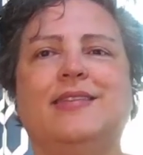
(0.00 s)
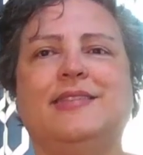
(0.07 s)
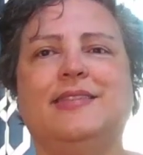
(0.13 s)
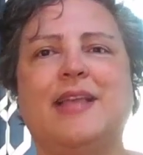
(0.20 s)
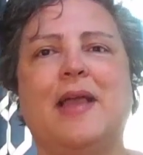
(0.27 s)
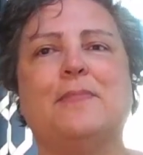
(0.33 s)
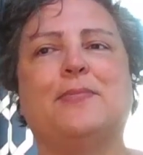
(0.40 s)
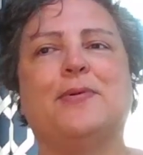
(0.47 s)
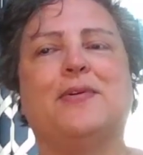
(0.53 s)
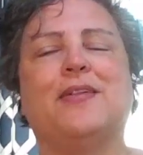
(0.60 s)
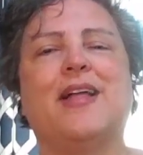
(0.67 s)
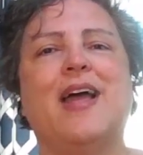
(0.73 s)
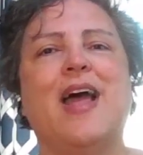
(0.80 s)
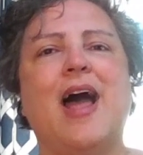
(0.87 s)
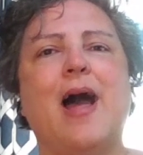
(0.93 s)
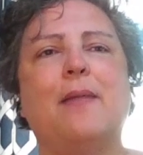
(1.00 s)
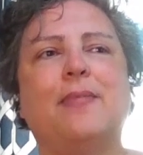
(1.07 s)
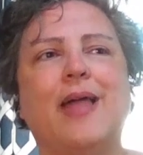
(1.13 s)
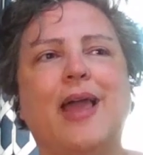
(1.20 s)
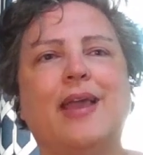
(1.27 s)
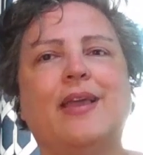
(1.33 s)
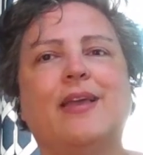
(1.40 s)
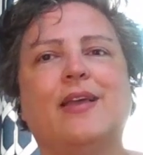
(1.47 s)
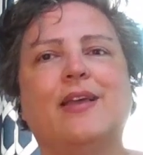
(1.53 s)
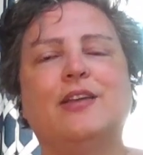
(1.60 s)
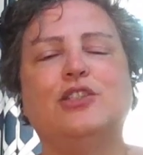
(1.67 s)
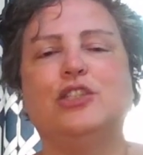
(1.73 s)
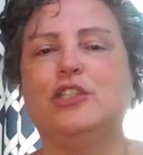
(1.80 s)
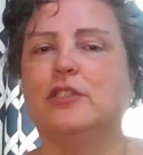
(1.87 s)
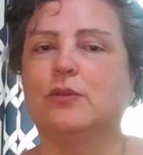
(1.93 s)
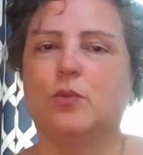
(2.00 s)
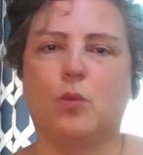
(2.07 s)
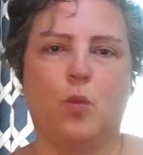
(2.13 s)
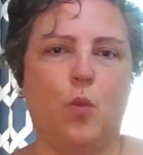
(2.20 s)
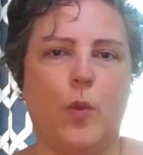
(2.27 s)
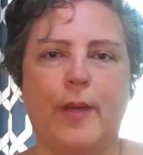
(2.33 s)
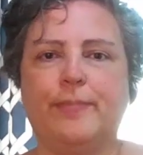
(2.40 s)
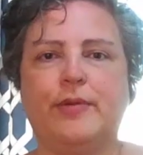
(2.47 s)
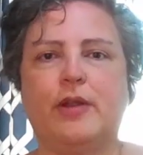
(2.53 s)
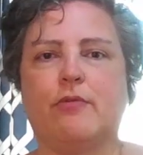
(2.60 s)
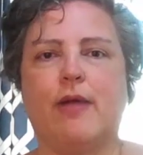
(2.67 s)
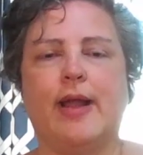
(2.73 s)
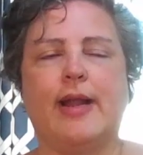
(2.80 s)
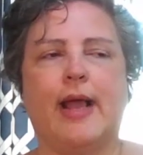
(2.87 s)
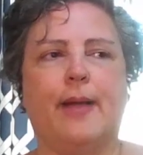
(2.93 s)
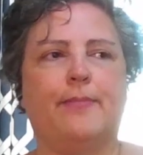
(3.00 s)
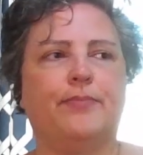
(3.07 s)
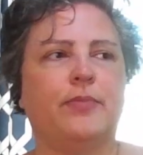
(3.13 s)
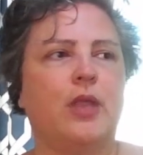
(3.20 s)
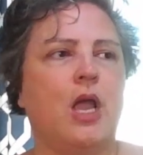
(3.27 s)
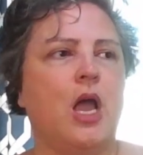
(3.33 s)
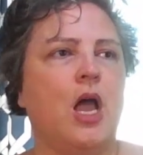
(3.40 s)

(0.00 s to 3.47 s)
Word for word: a sample. I'm like, she just whipped it right up.